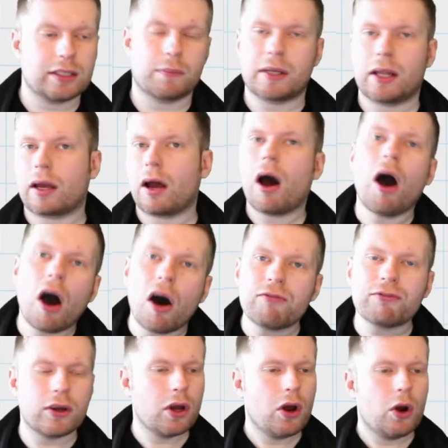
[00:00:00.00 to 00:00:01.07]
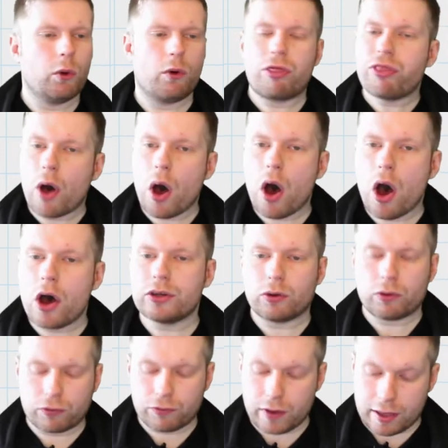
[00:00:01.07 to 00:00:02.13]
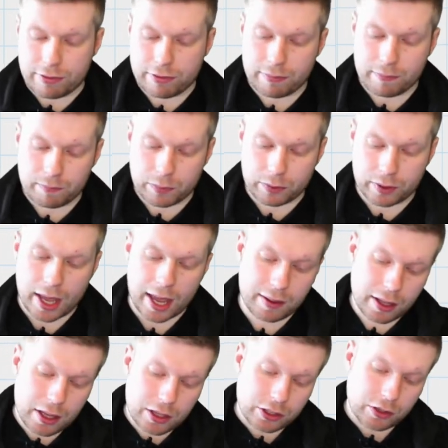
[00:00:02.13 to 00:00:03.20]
So that'd be like a half or a third or a fifth, okay?